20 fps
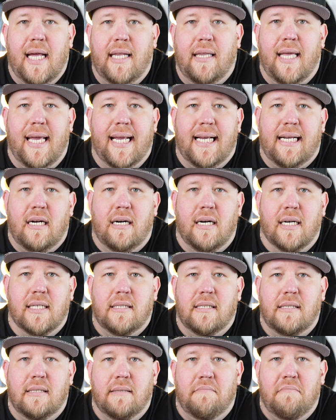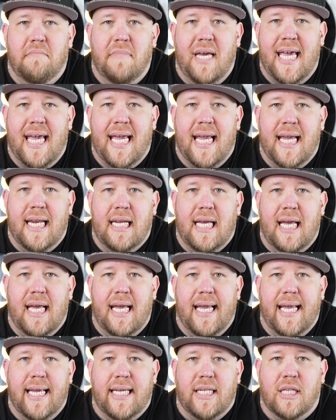and they custom made
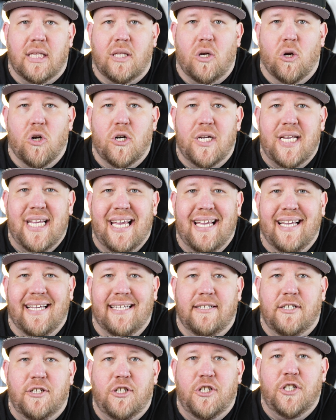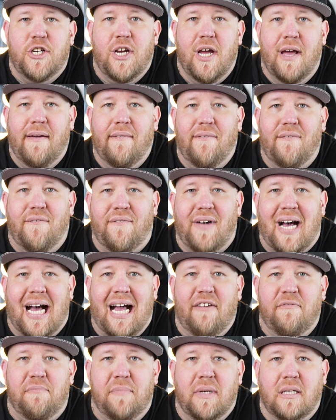a 30-inch
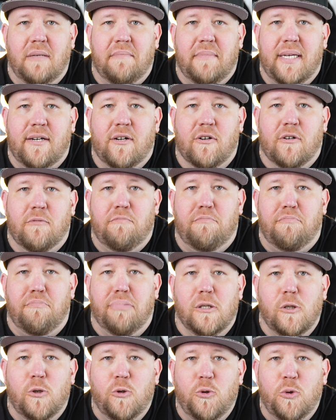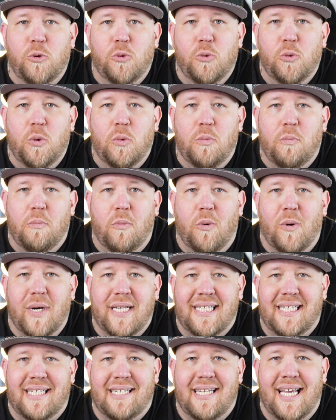5mm blue
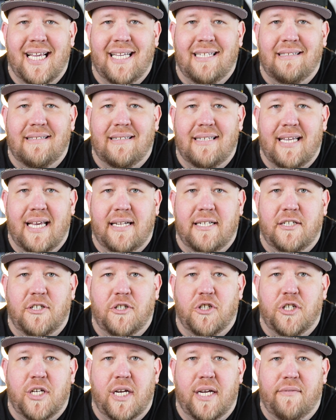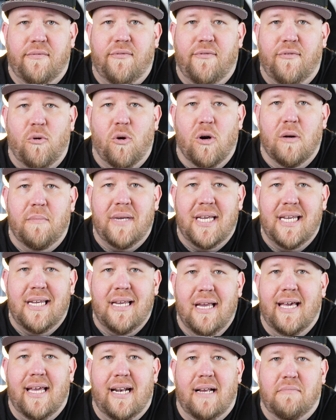Moissanite tennis chain for me,
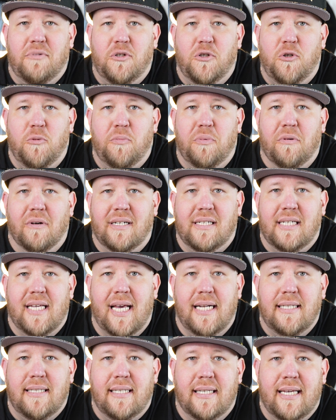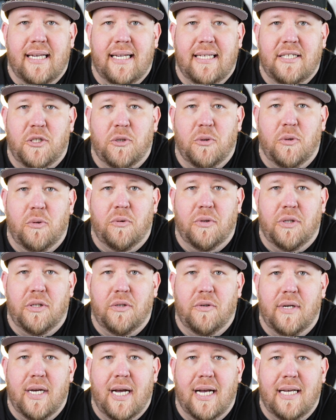and I'm super excited to get into it with
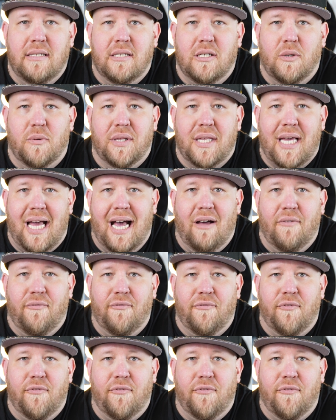you guys. So without